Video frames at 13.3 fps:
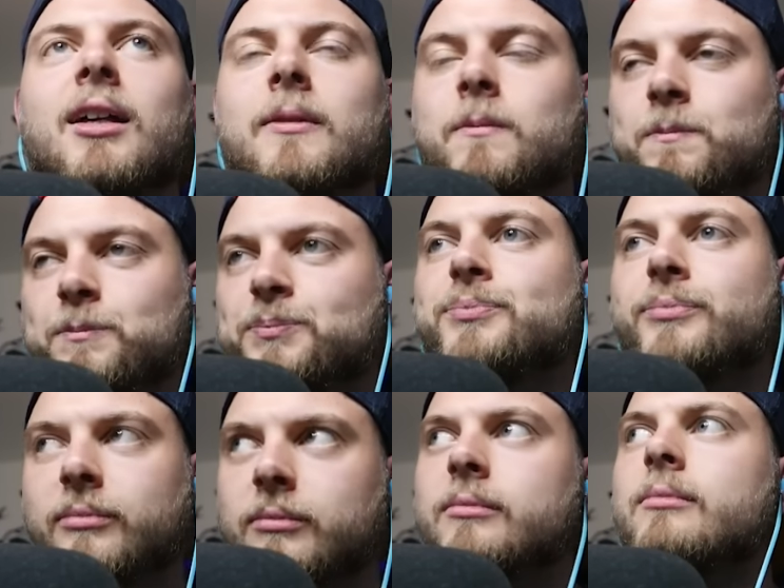You have to
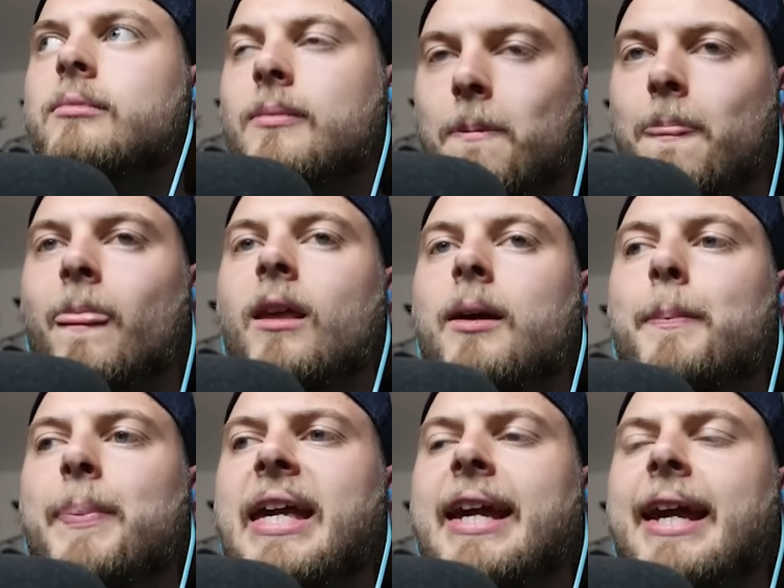peek it.
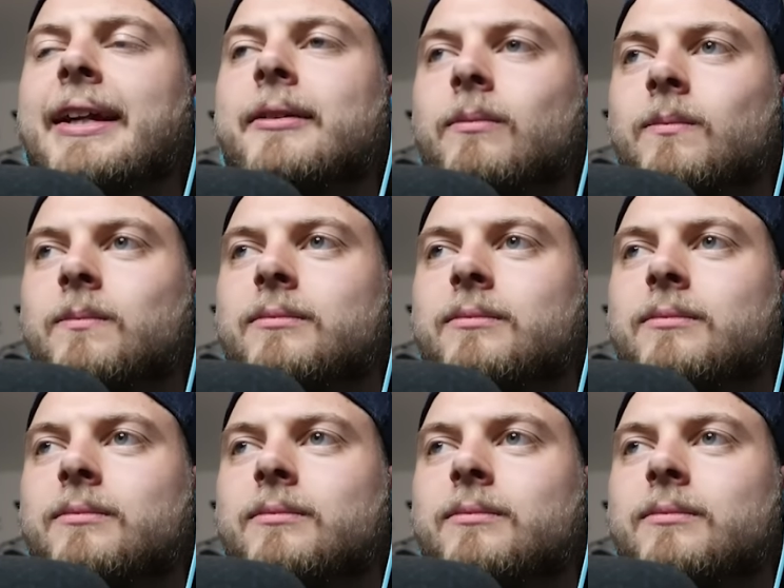Peek it. It's a